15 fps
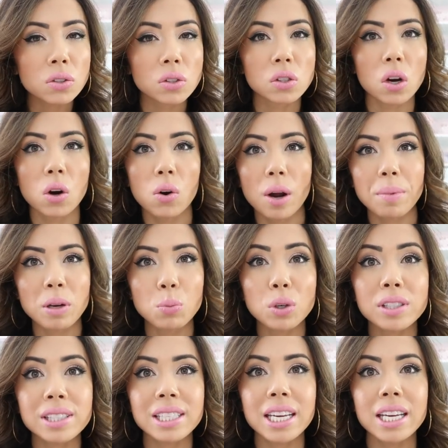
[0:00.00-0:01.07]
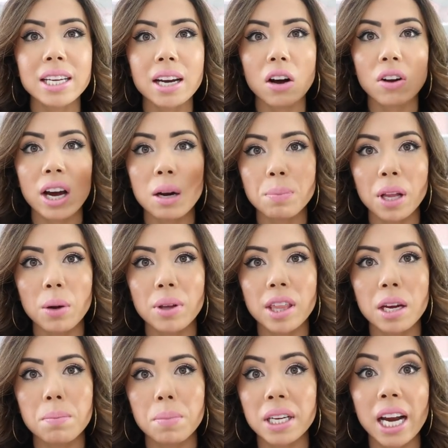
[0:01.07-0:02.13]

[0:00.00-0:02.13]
So, I mean, we'll see. I'll kind of play with it.